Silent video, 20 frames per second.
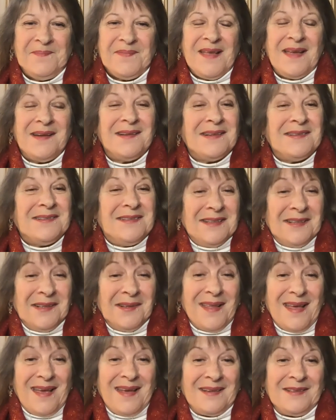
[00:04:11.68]
And until
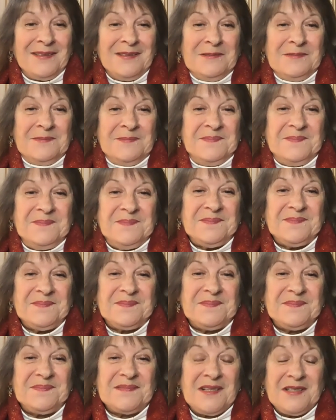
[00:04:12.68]
then,
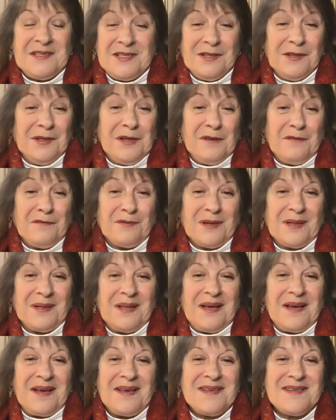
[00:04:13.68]
until you've
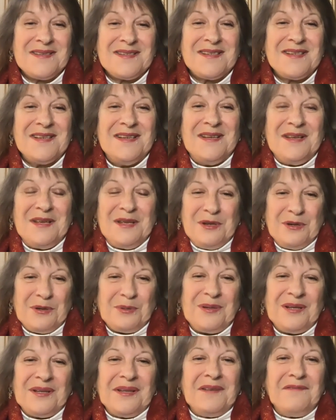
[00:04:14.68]
realized, you're
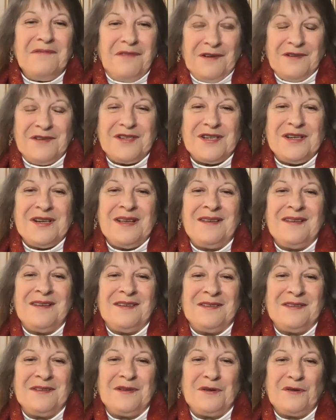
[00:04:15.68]
really functioning
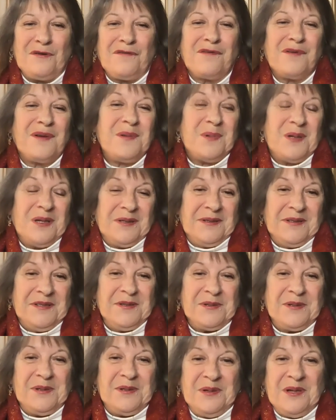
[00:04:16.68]
under your free will.
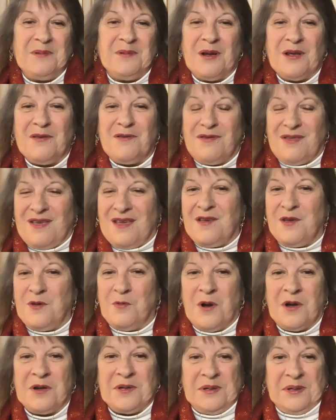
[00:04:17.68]
You're doing what you think you
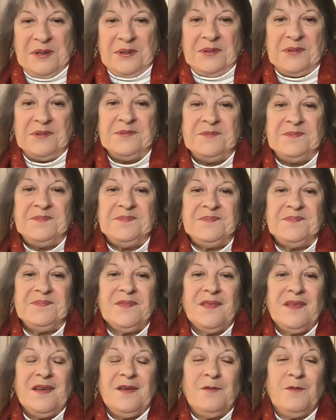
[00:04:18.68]
want to do
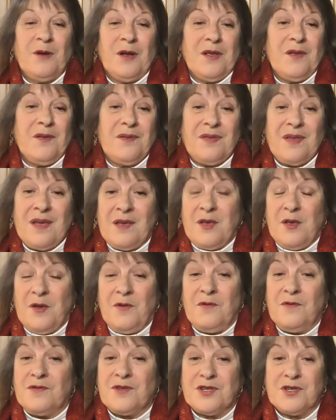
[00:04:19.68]
what you think
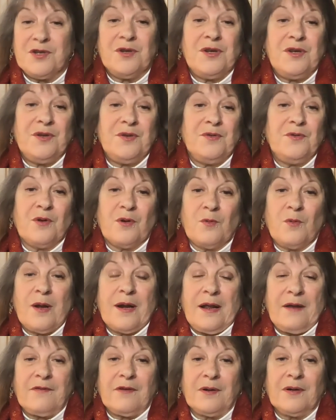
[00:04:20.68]
you should do or
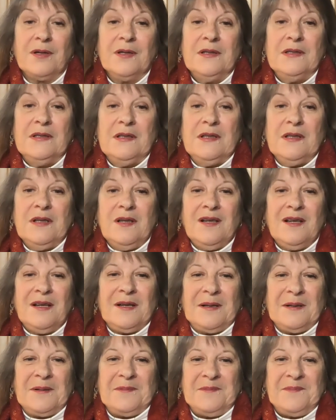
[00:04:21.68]
whatever.
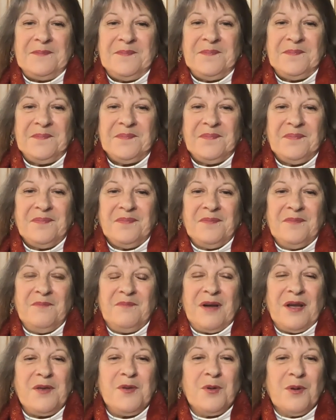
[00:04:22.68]
Um,
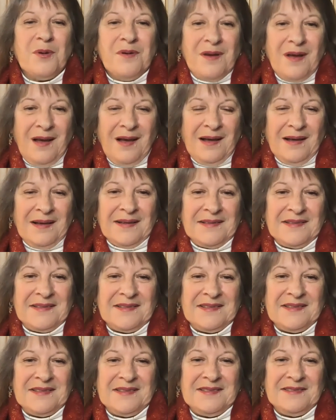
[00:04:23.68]
but you're
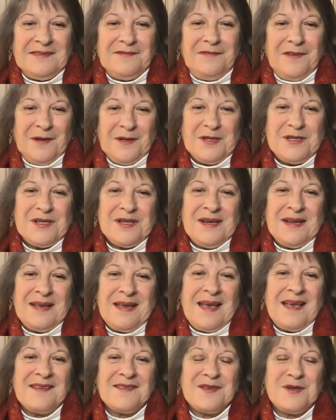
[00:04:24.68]
not
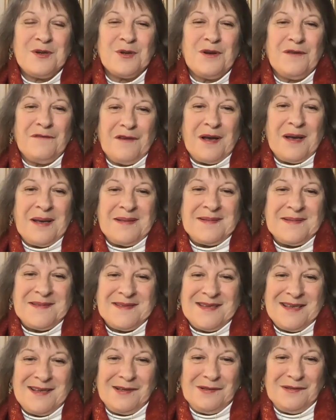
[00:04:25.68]
functioning as your divine
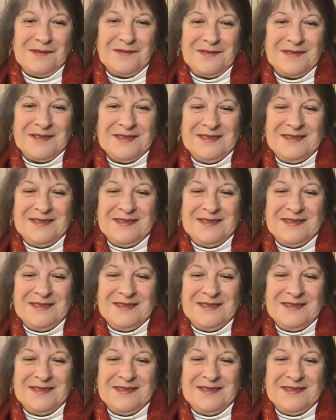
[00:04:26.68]
self.